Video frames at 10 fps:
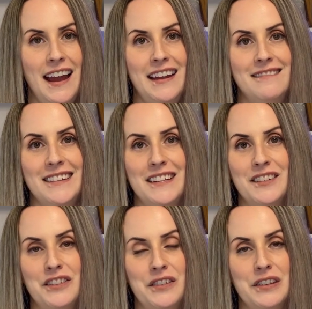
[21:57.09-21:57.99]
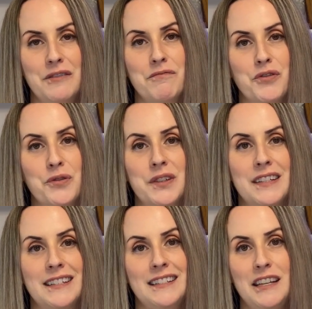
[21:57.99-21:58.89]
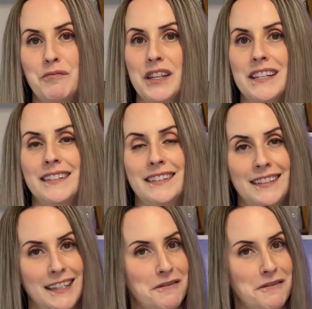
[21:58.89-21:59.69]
and leads to the most seamless